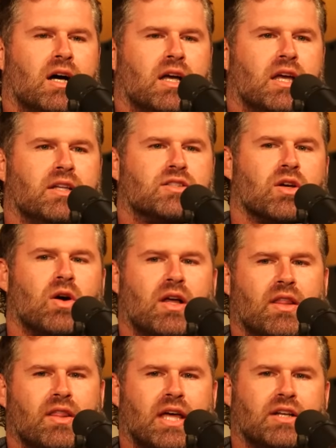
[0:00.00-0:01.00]
And so
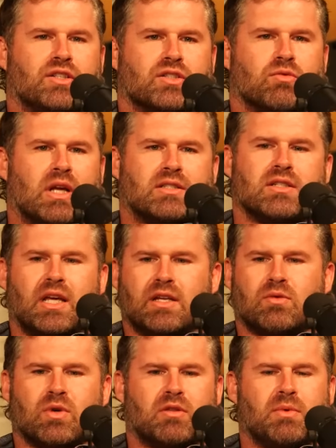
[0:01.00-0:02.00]
that just
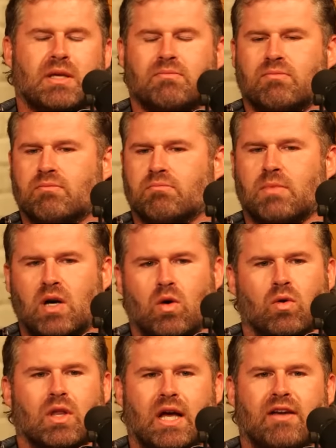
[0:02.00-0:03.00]
resonated with me my
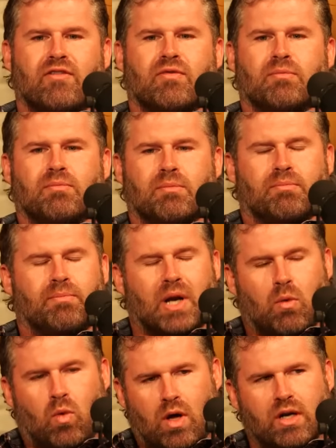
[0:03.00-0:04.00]
whole life. But I
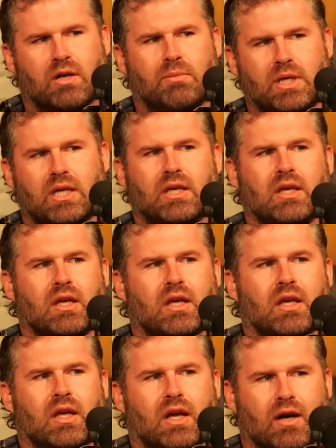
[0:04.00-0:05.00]
wanted to be
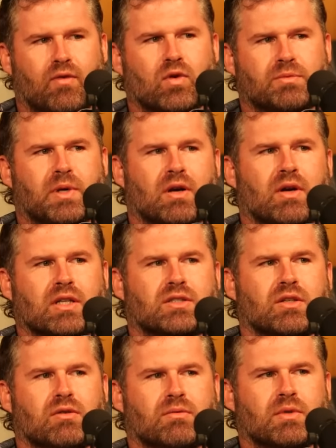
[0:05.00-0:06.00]
Air Force
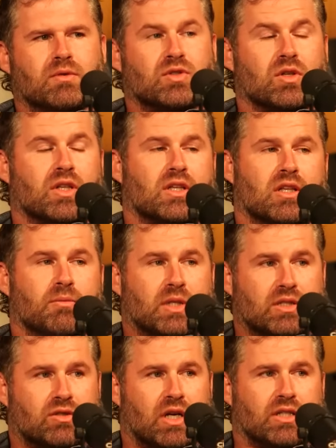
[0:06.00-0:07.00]
pararescue. It was during the Clinton
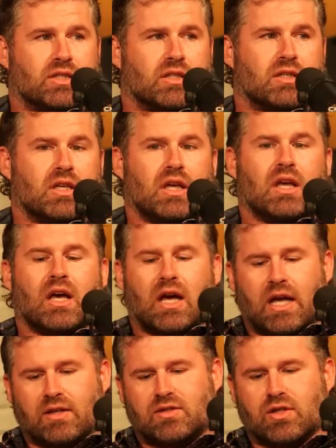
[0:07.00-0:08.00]
administration. I
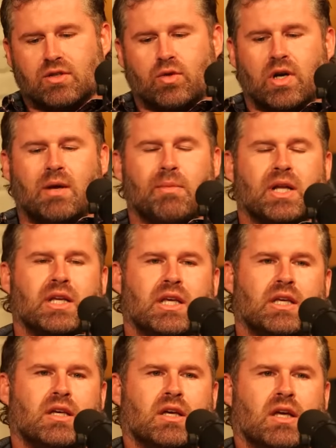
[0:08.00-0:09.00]
had surgery on my
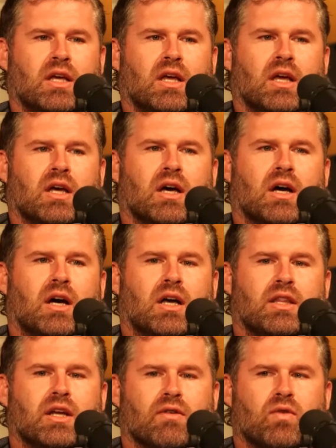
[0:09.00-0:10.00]
knee.
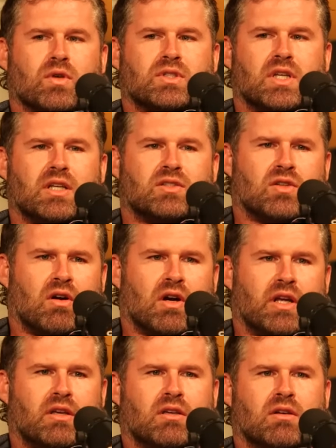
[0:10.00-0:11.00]
The Air Force said,
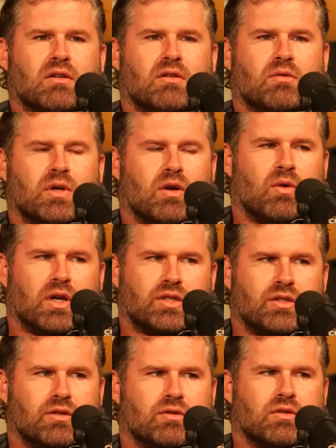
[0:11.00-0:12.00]
"Sorry, we don't
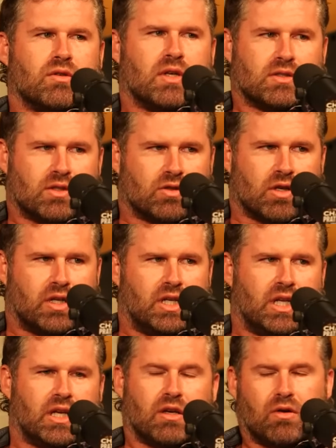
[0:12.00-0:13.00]
want you. You had surgery on your
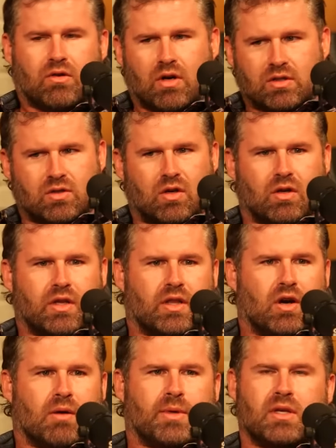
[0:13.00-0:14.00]
knee. Go across the hall to the
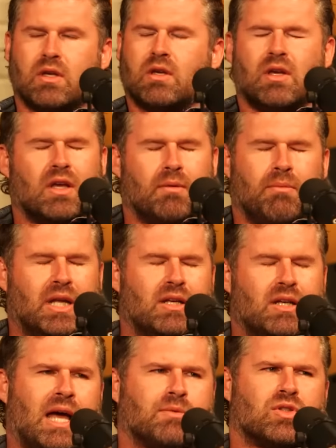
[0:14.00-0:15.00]
Army." Made
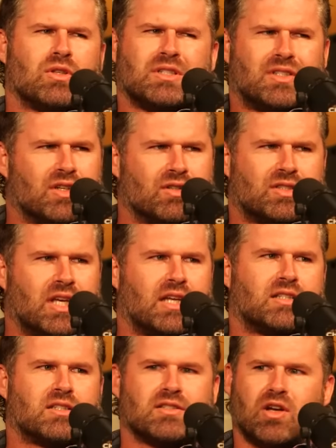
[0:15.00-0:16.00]
Absolutely zero
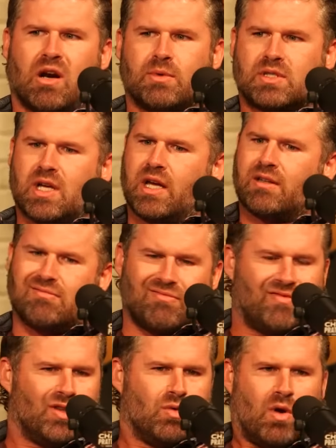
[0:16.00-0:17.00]
sense, because the Army's like,
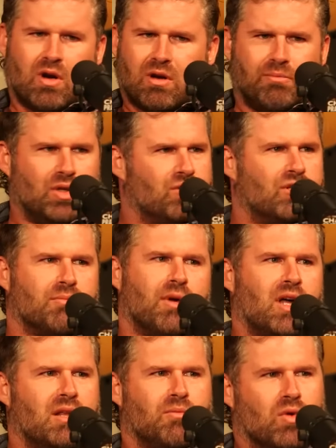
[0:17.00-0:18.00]
if you want to abuse your
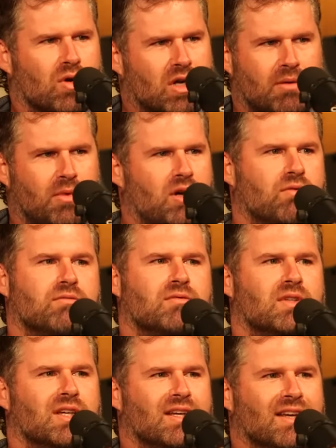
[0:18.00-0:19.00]
body more, come on.
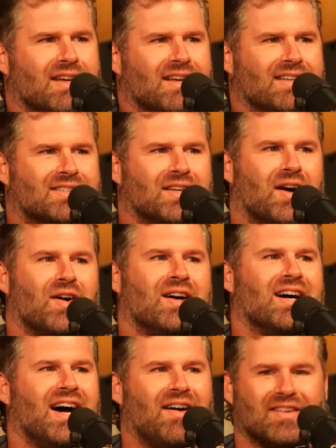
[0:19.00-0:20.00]
So
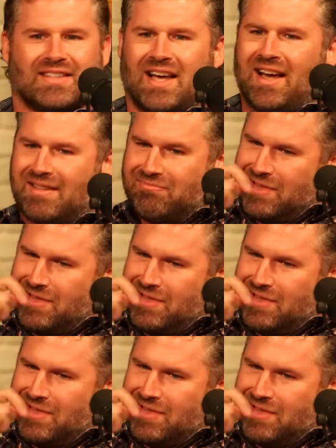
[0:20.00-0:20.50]
I was like...